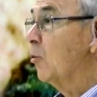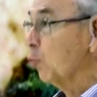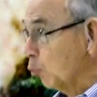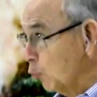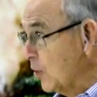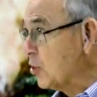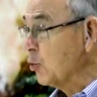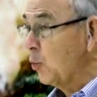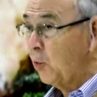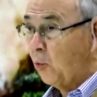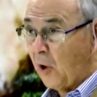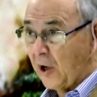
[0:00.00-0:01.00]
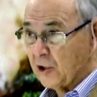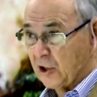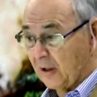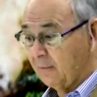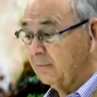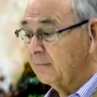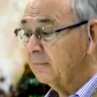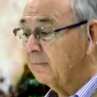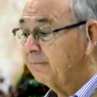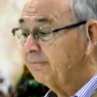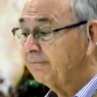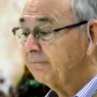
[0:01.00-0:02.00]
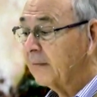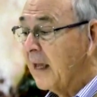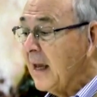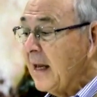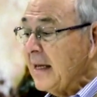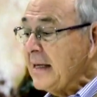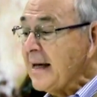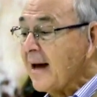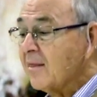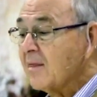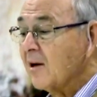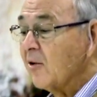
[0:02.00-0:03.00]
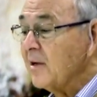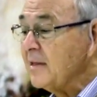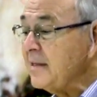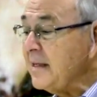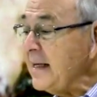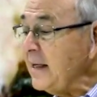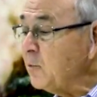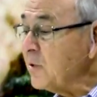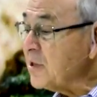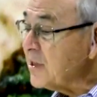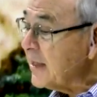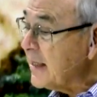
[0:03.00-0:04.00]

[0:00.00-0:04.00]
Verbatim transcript: ritual washing. Yet there indeed was